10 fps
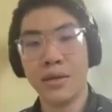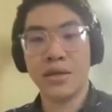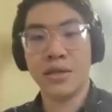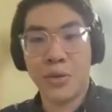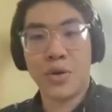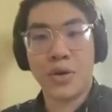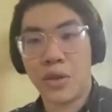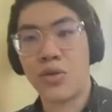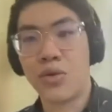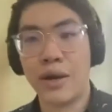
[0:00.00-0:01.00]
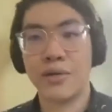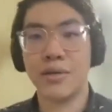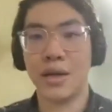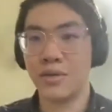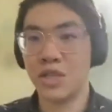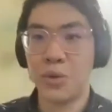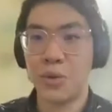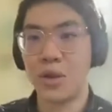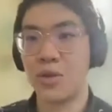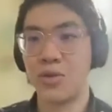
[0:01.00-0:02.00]
supported
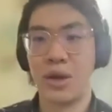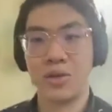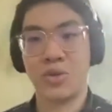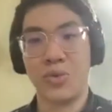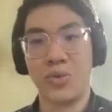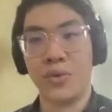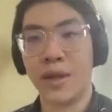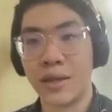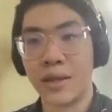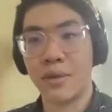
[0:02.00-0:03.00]
throughout school